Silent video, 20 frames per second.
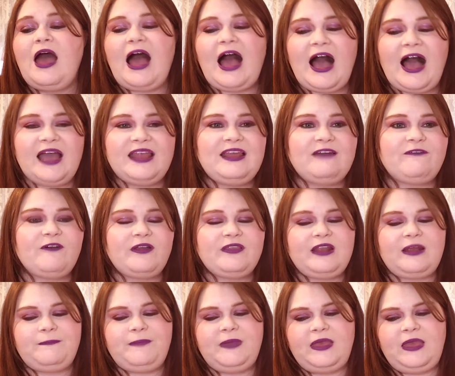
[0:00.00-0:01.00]
I never
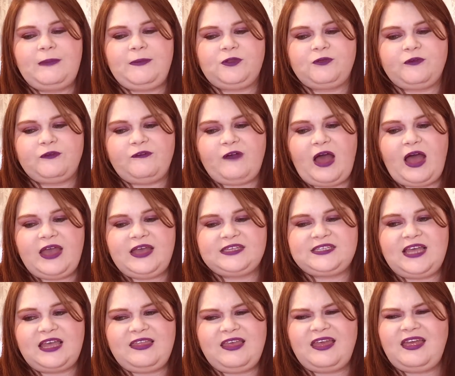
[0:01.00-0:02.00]
ended up being able to revise,
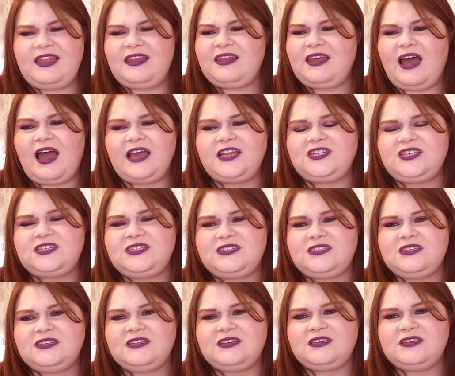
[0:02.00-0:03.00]
and then I
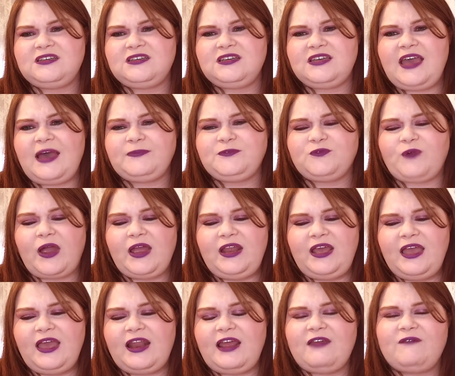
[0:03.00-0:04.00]
just kept
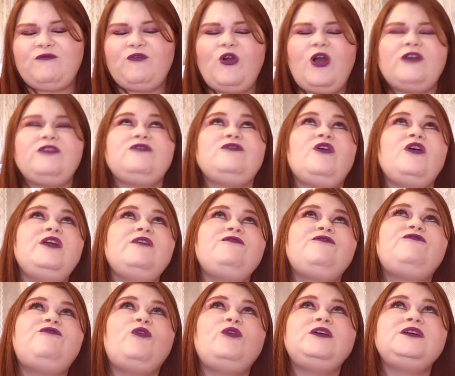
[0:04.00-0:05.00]
writing, and I started
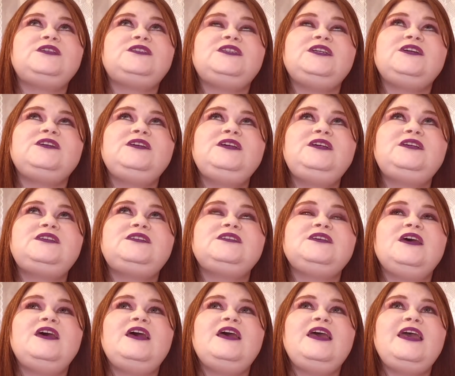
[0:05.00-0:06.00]
4 series
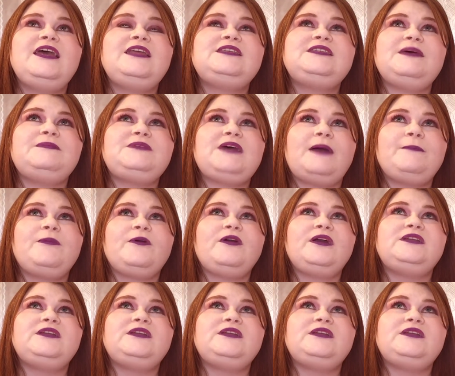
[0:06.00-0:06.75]
in September.